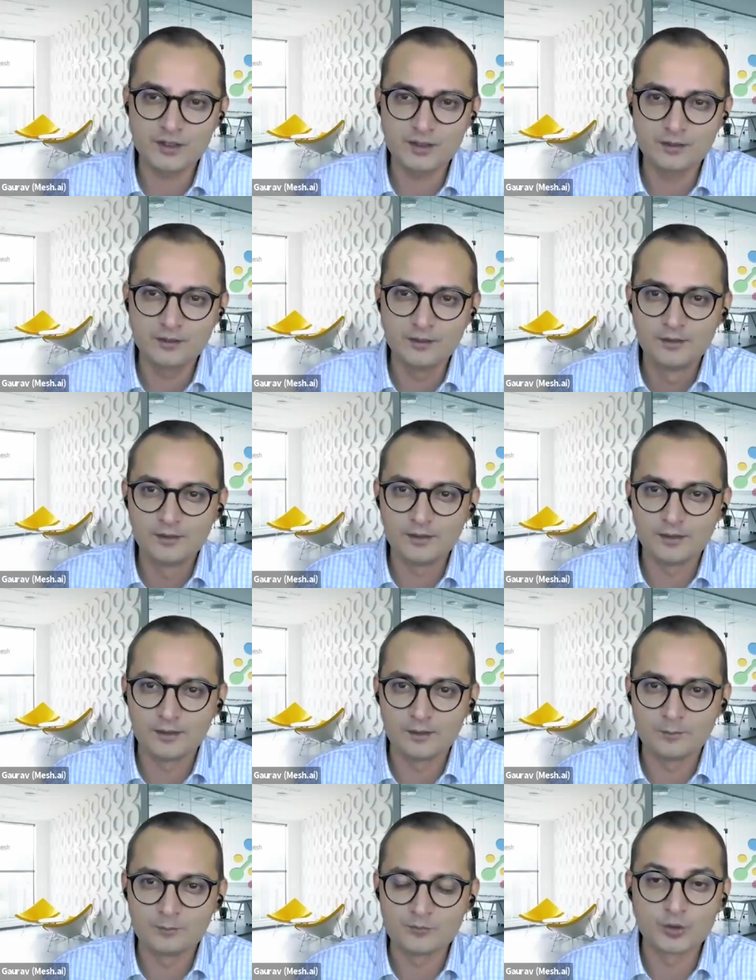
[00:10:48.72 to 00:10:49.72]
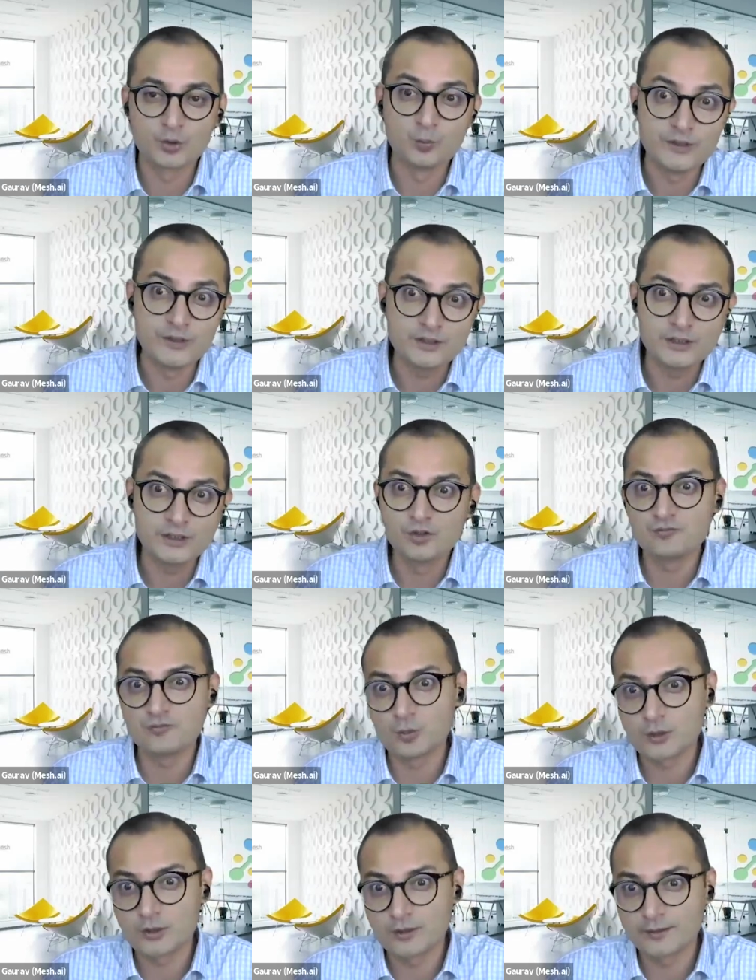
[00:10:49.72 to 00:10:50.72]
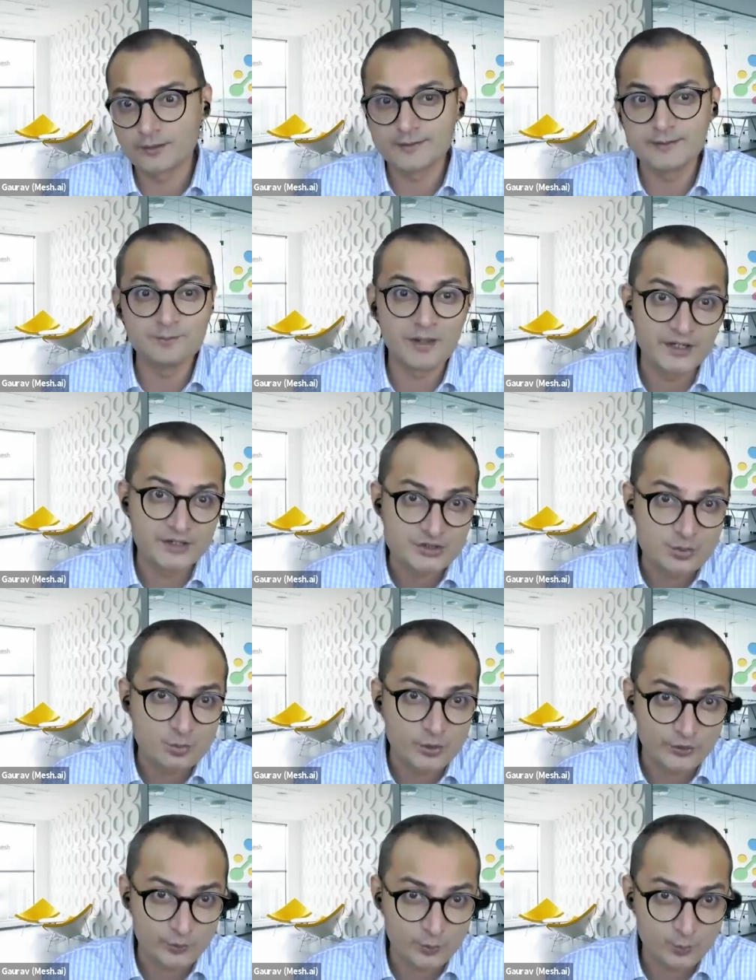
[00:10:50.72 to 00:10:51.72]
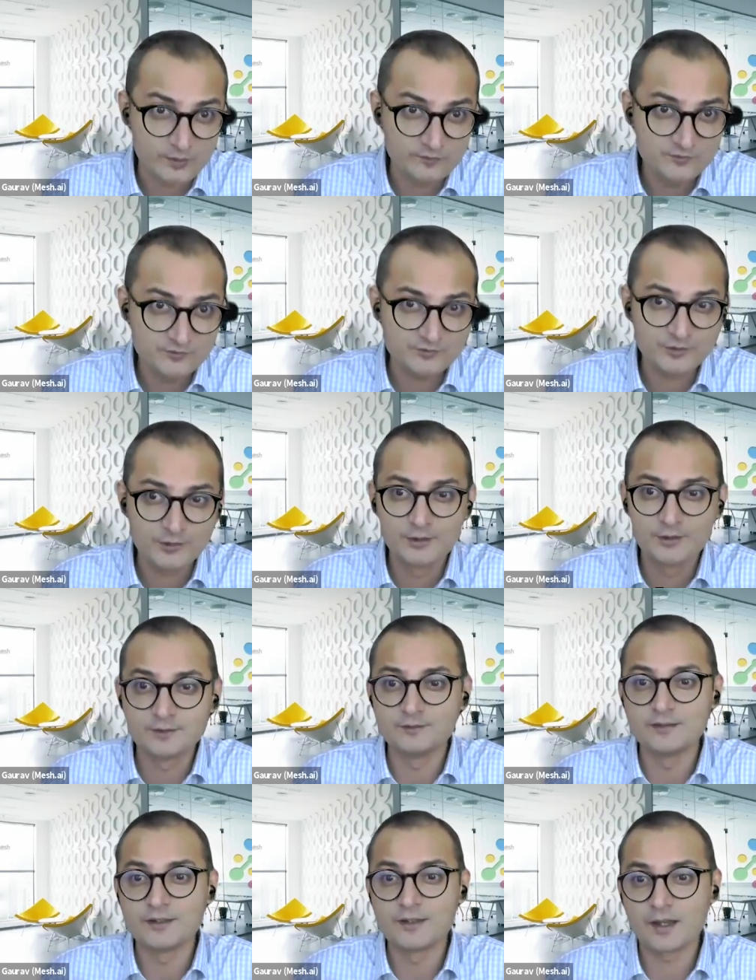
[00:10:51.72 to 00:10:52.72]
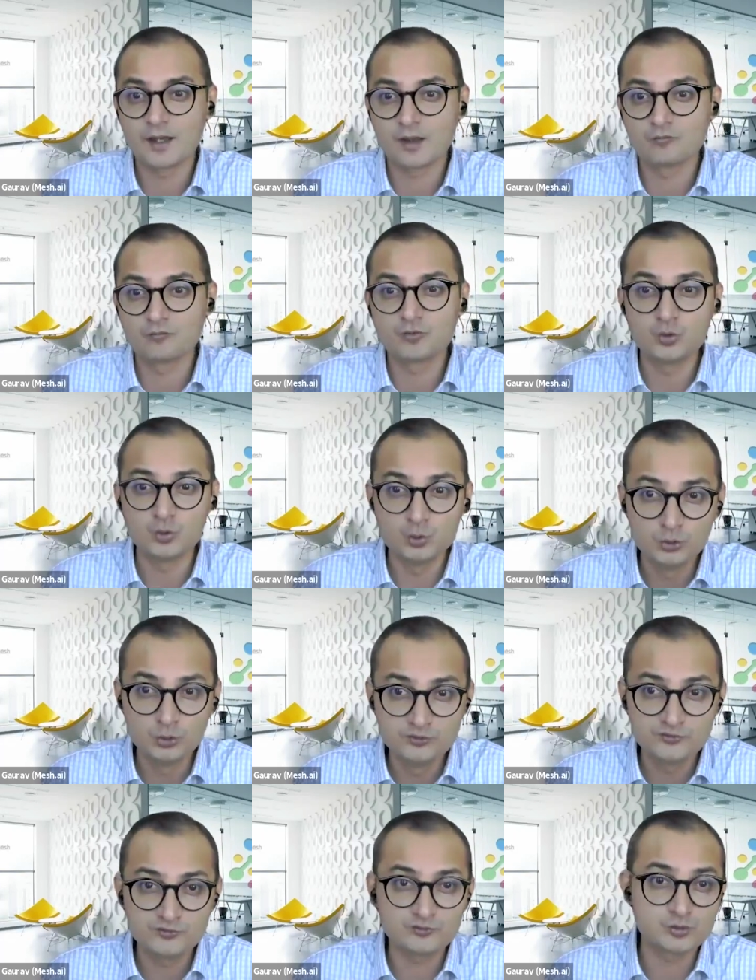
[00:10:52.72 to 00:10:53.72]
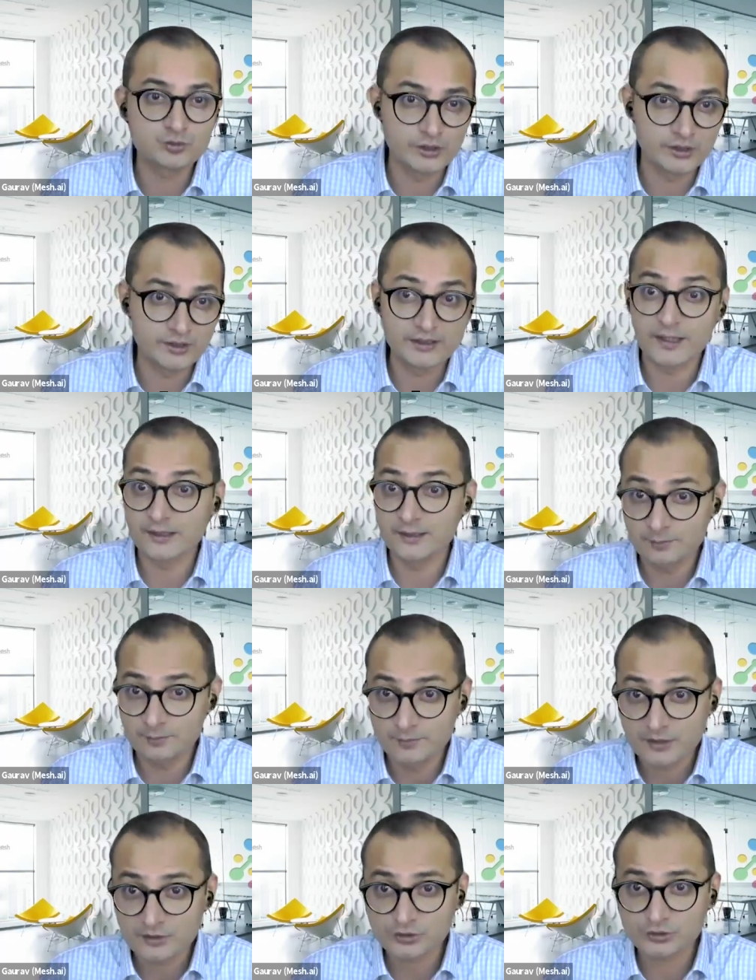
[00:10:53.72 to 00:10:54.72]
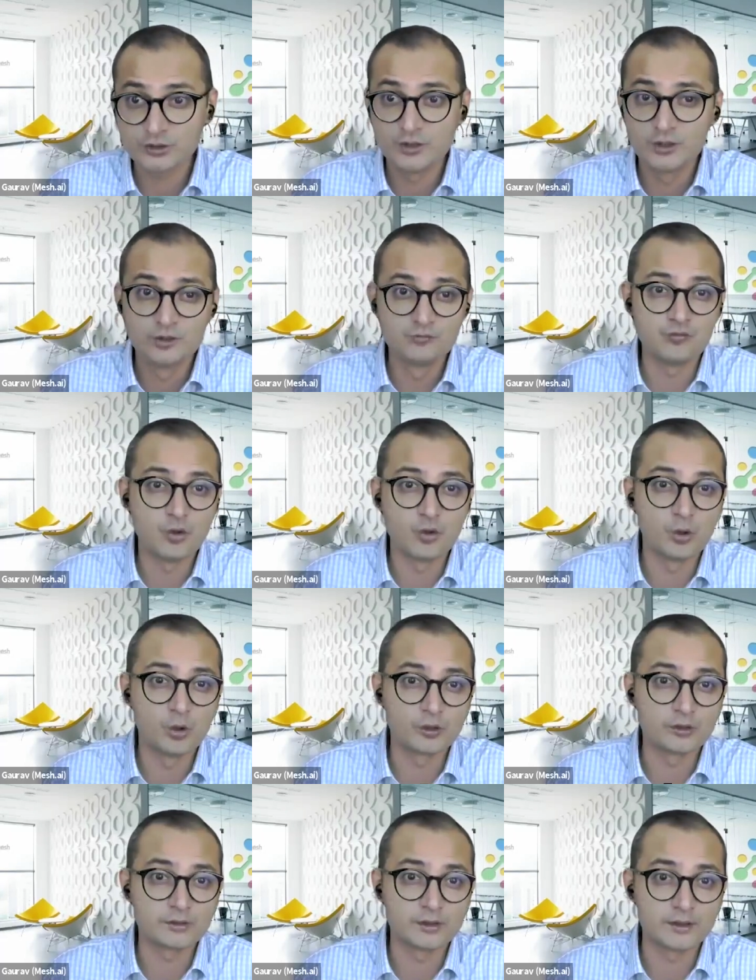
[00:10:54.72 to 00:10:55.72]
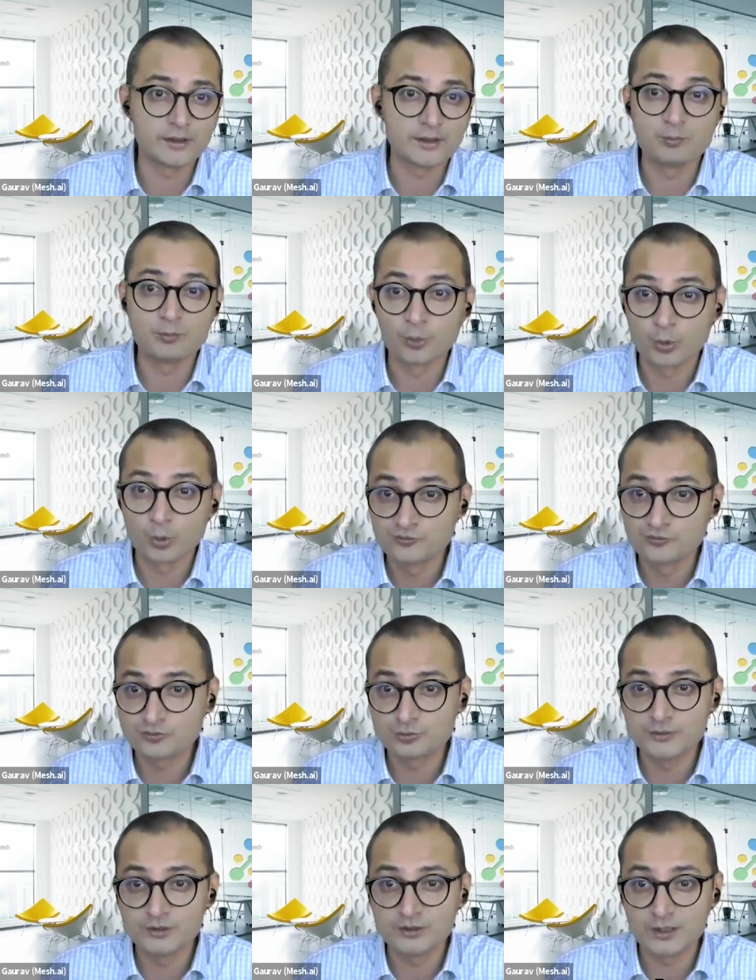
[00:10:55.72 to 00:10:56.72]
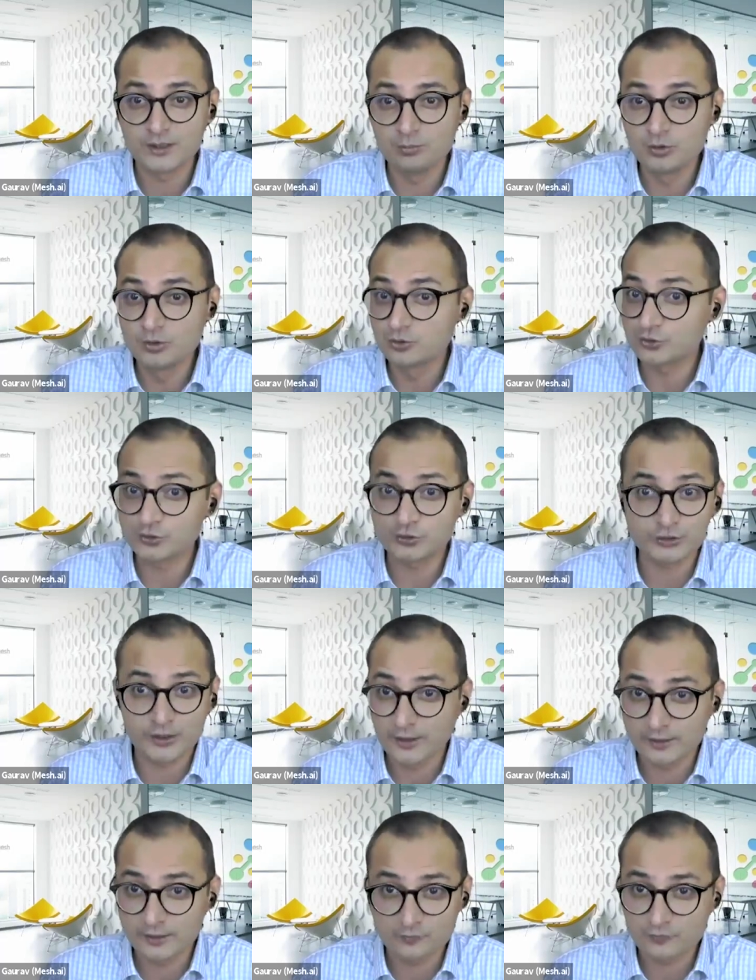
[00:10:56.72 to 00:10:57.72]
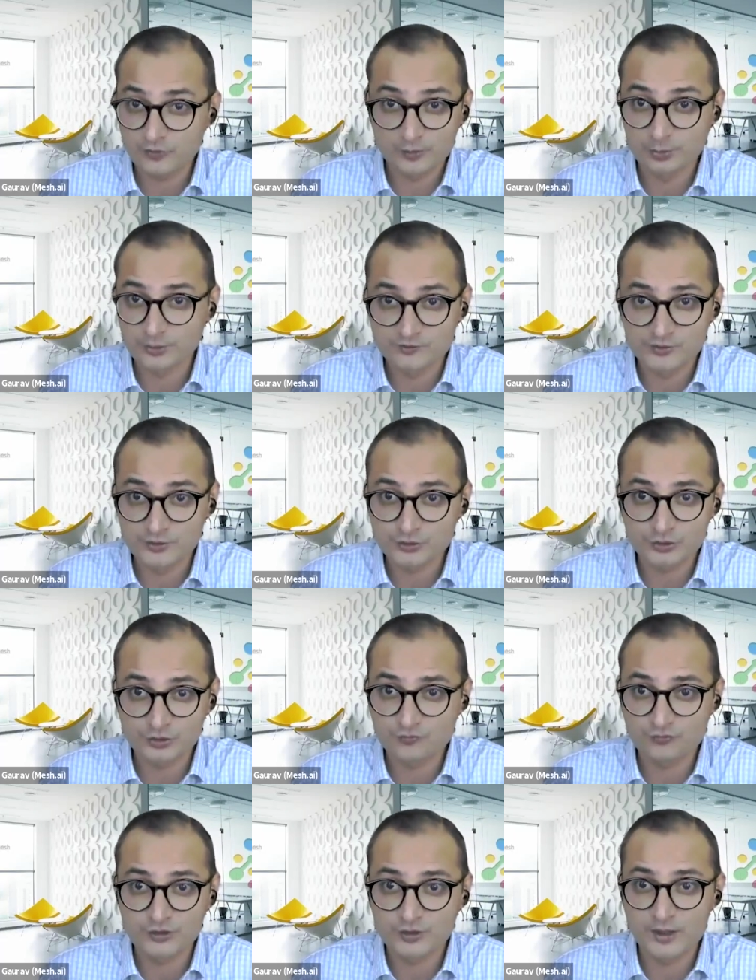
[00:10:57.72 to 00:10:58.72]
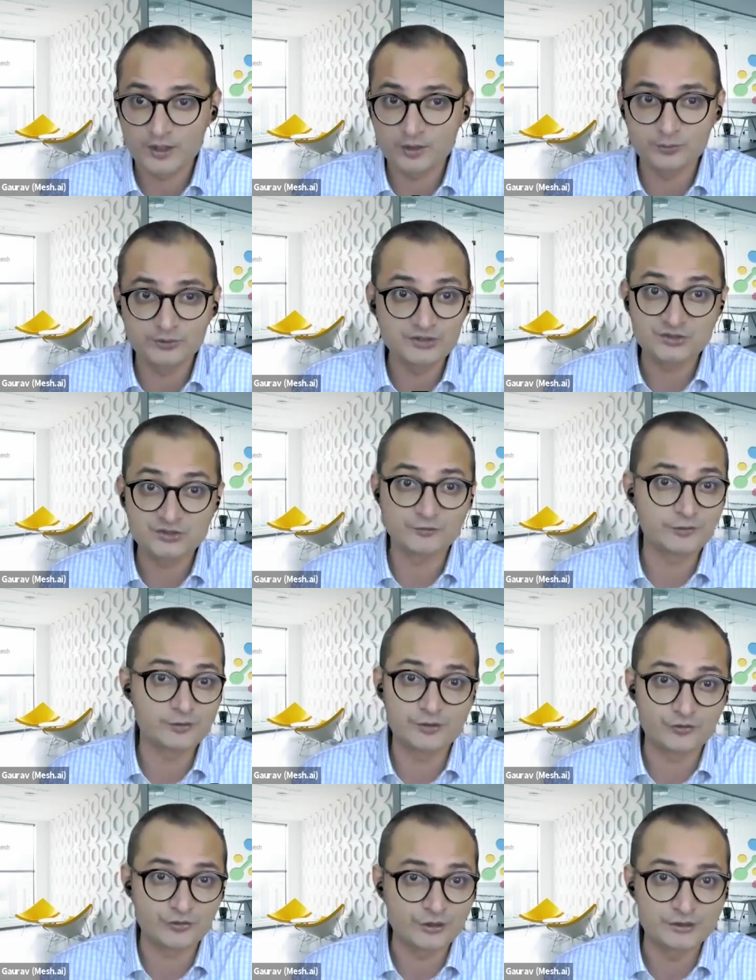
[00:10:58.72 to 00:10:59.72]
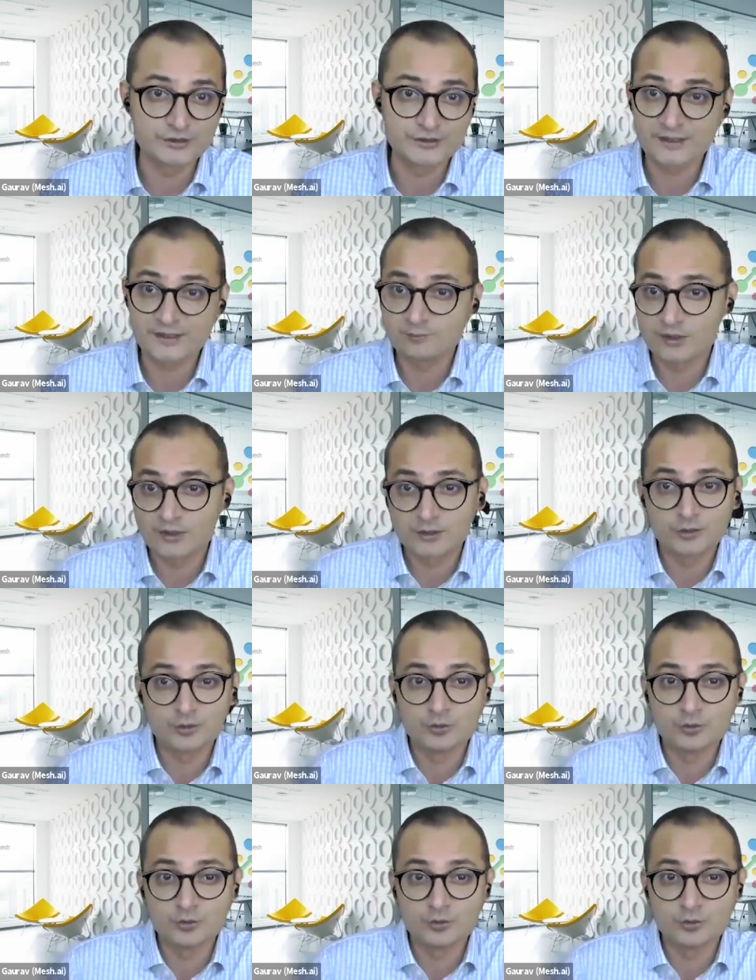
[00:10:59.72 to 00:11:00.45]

say um, you know, weekly or fortnightly manager one-on-ones. They have tools today like Mesh for uh, employees to be able to share appreciation and feedback with each other in real time.